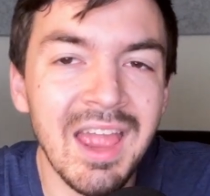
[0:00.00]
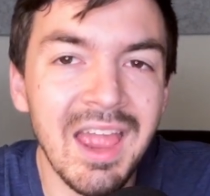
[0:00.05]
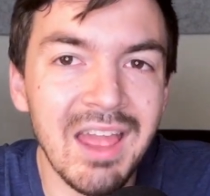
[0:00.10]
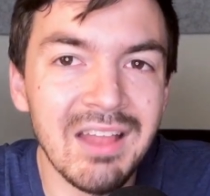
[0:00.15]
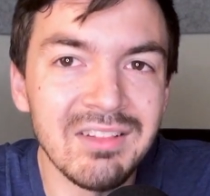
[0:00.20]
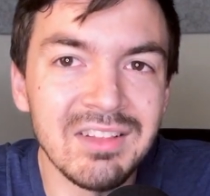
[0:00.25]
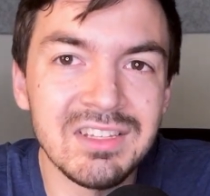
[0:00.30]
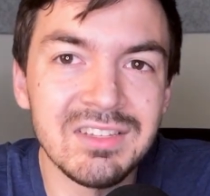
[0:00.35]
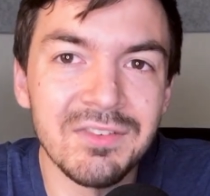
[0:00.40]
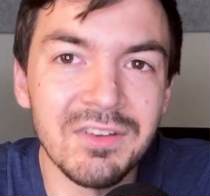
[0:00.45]

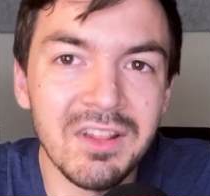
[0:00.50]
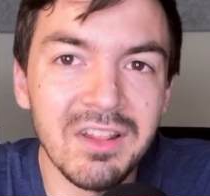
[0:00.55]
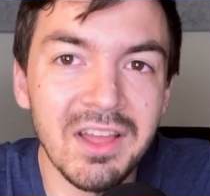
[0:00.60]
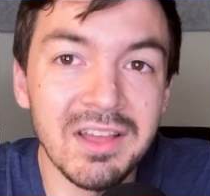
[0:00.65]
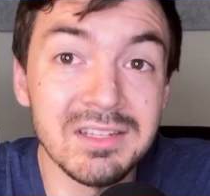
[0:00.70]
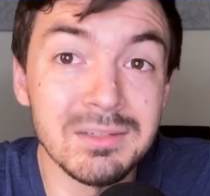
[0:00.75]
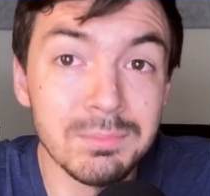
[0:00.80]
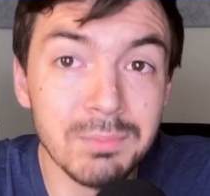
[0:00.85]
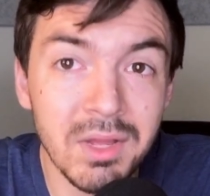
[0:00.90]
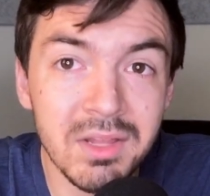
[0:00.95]
at least for the
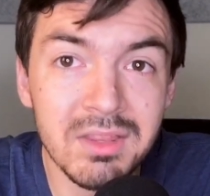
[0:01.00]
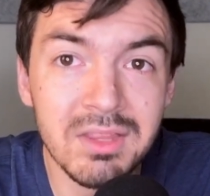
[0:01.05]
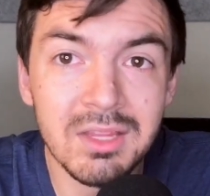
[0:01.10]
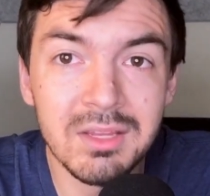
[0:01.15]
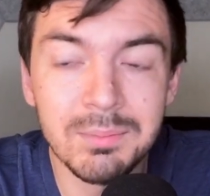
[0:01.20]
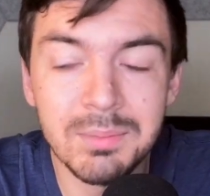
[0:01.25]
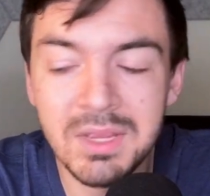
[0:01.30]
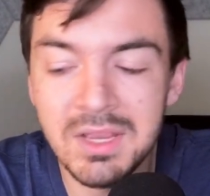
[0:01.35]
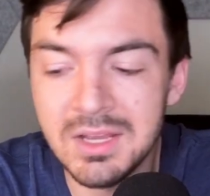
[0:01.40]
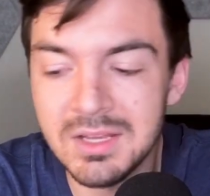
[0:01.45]
last month,
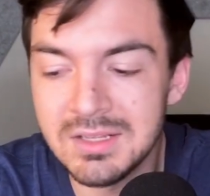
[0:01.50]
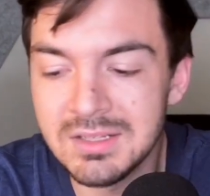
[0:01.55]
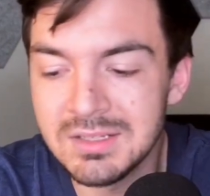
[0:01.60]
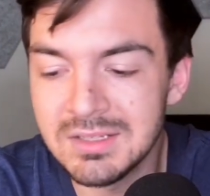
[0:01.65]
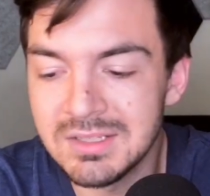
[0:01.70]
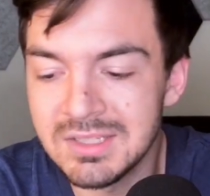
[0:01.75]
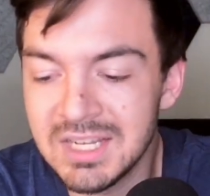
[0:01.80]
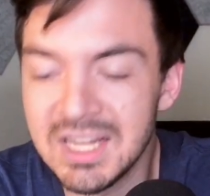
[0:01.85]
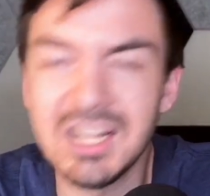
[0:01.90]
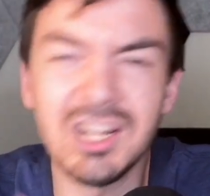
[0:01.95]
because
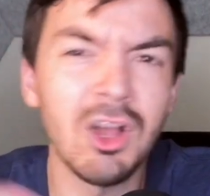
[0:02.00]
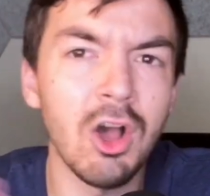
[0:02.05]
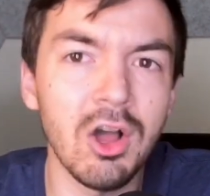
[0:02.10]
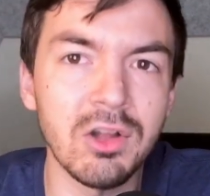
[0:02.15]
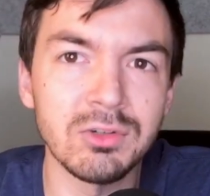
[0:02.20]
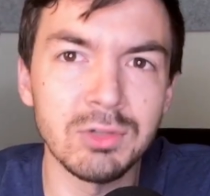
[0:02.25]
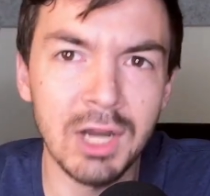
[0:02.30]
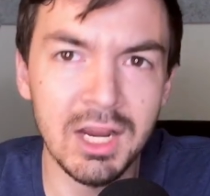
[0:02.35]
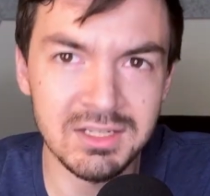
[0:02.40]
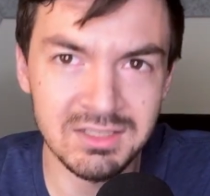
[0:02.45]
data
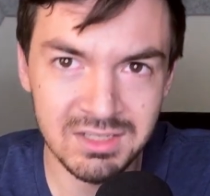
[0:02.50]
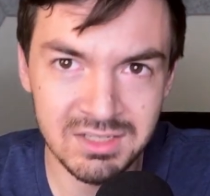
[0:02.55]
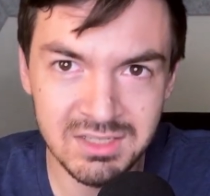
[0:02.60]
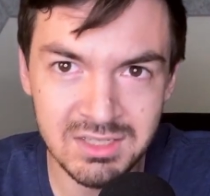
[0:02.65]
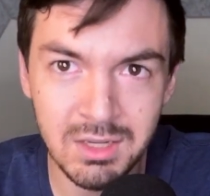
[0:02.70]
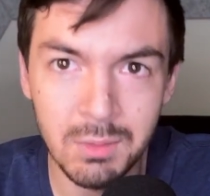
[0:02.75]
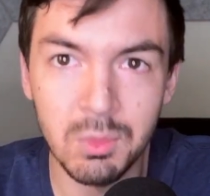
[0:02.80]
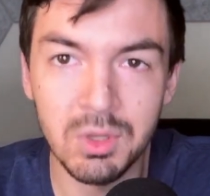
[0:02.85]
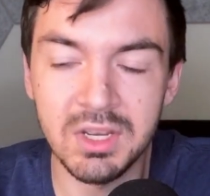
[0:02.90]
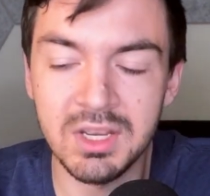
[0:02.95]
contracts is
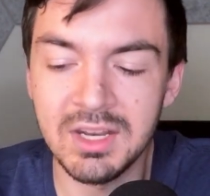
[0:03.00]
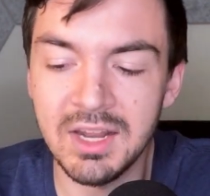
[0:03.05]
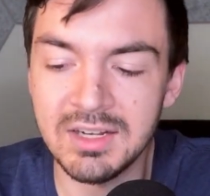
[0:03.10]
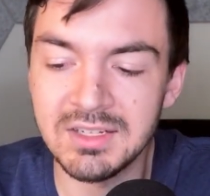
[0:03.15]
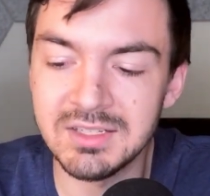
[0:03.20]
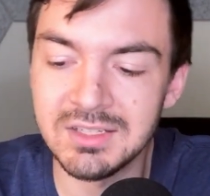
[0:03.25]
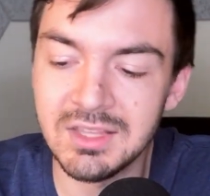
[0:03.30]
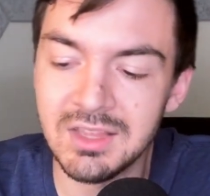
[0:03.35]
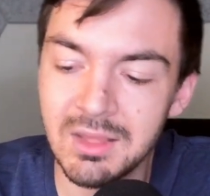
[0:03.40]
somewhat connected to